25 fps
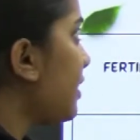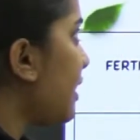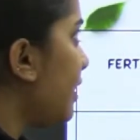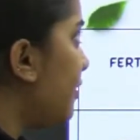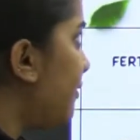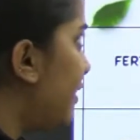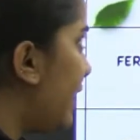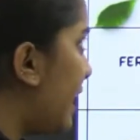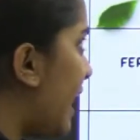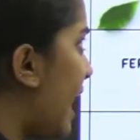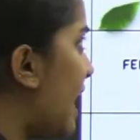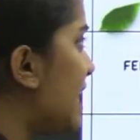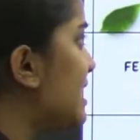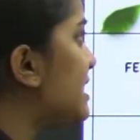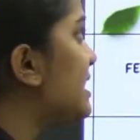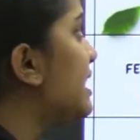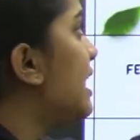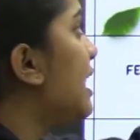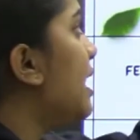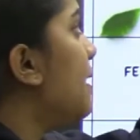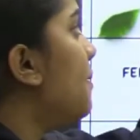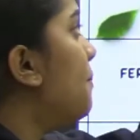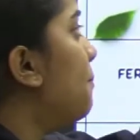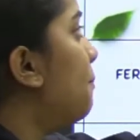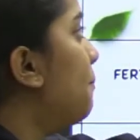whereas
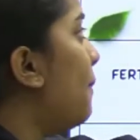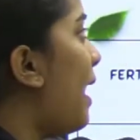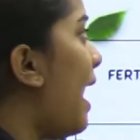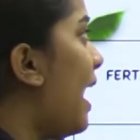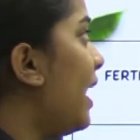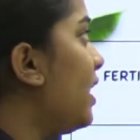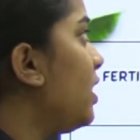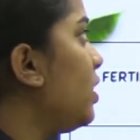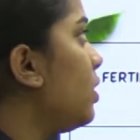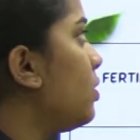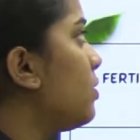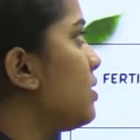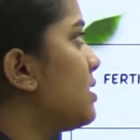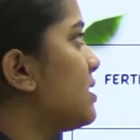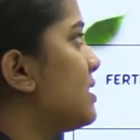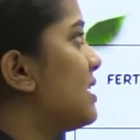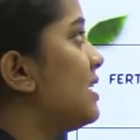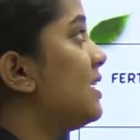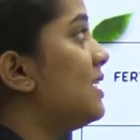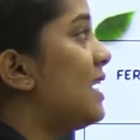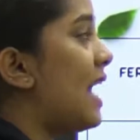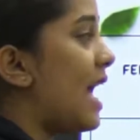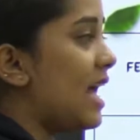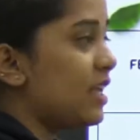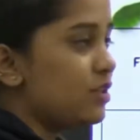manure is a
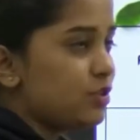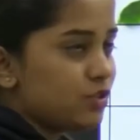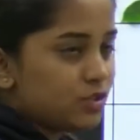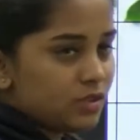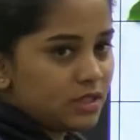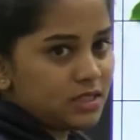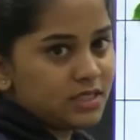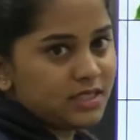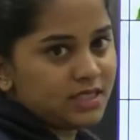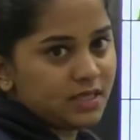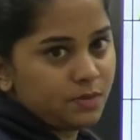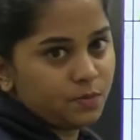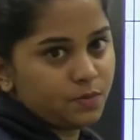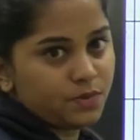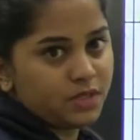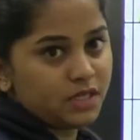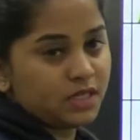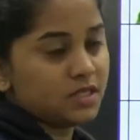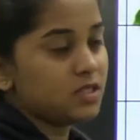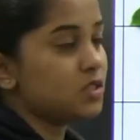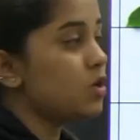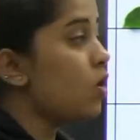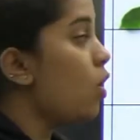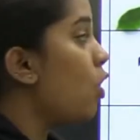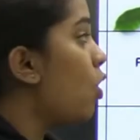natural
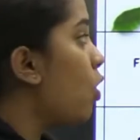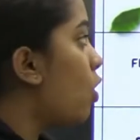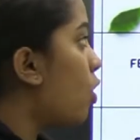substance